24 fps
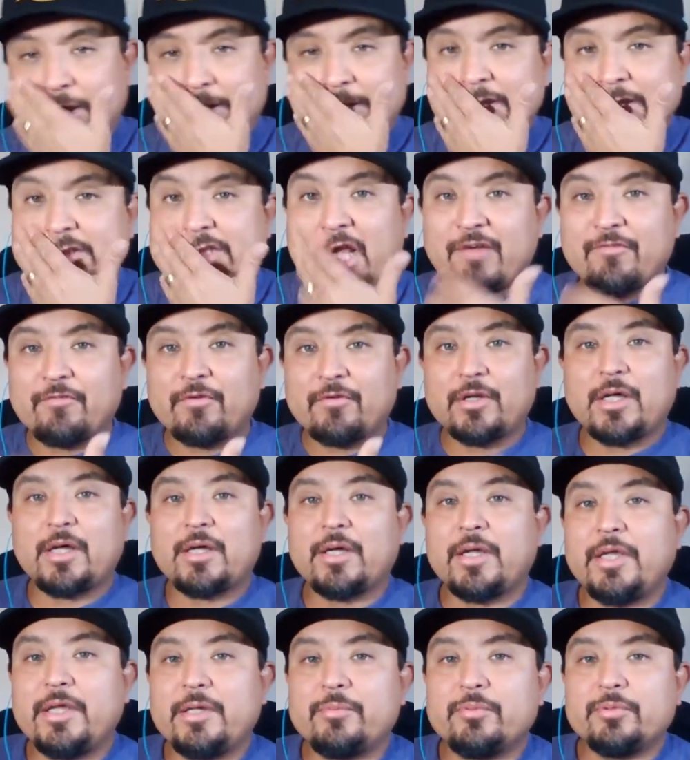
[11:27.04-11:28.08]
it does have a
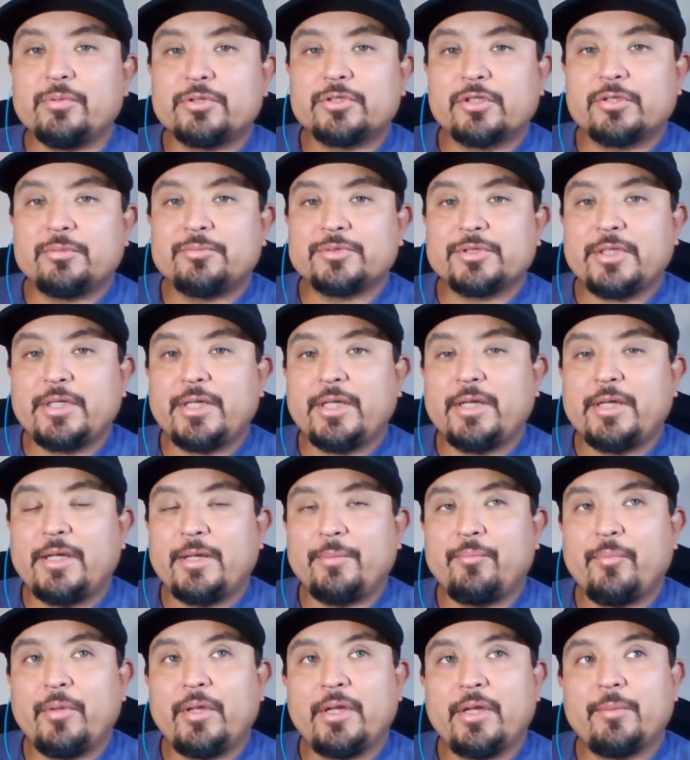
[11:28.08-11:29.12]
lot of Hebrew terms in it,
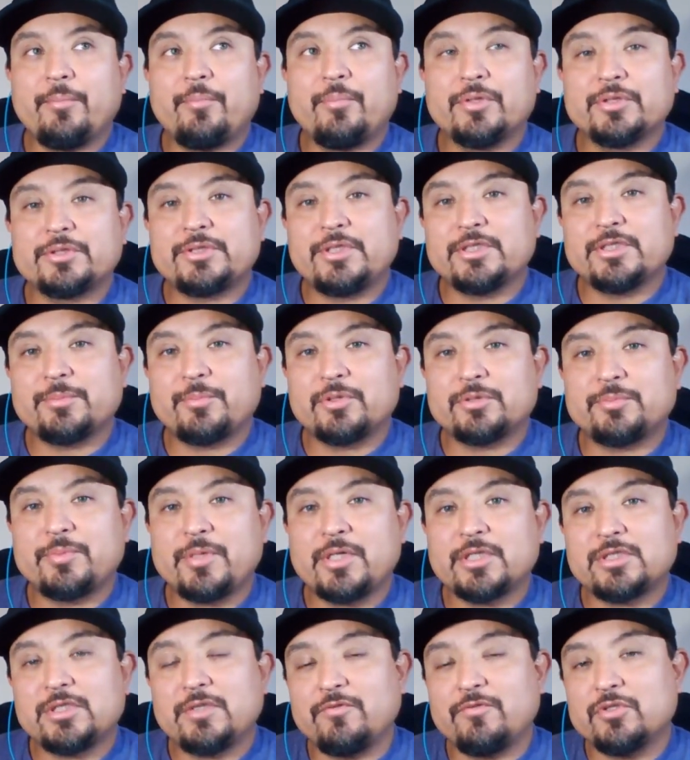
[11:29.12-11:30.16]
and it puts things in
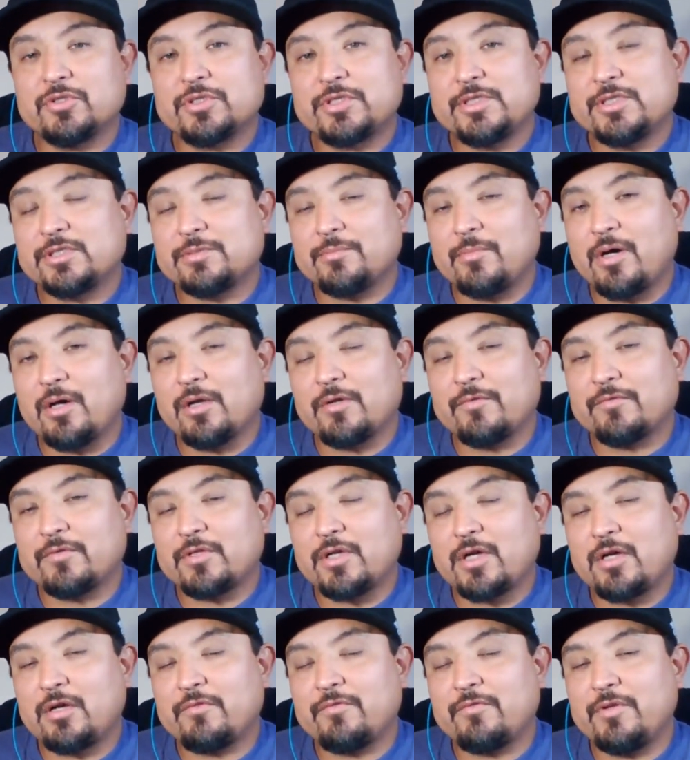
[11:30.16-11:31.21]
perspective. You'll see some Aleph
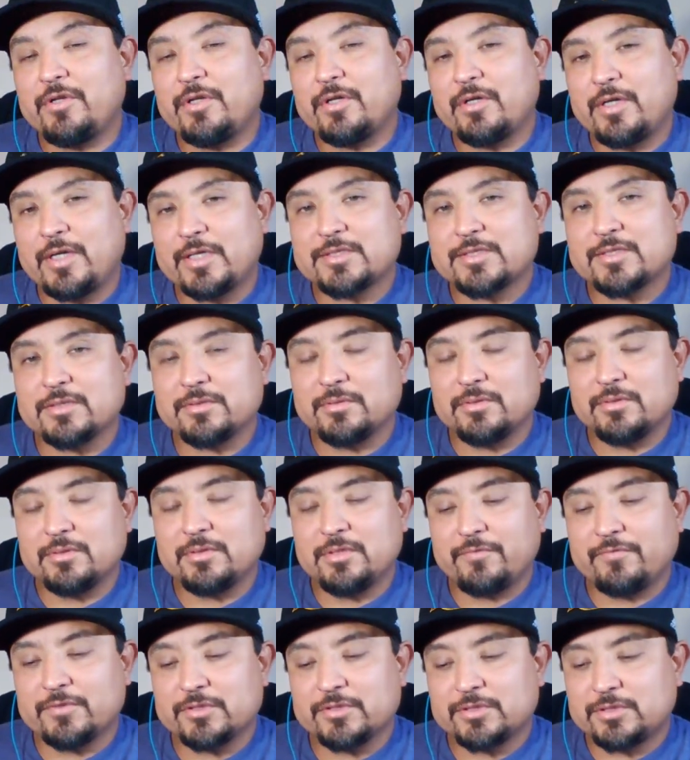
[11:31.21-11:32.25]
Tav in there, and that's a
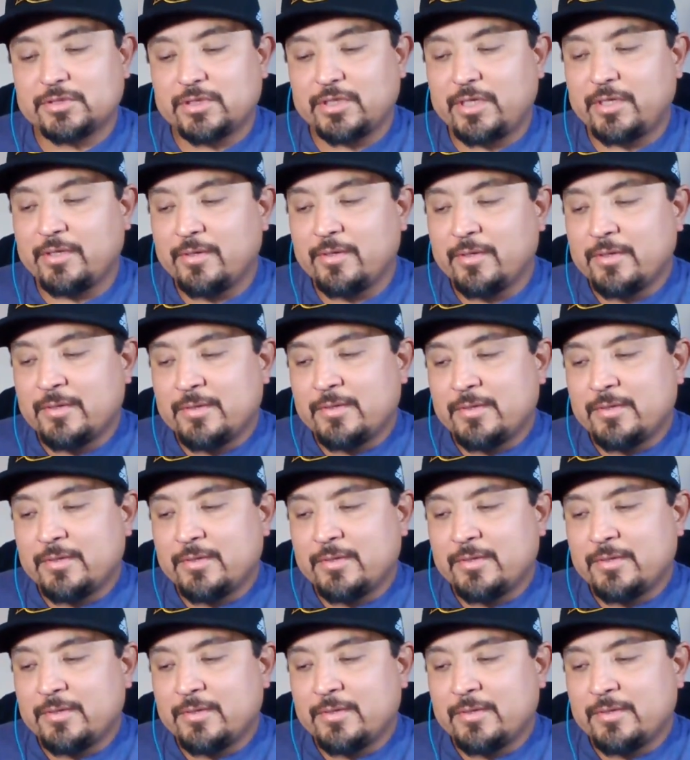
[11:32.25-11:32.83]
different study.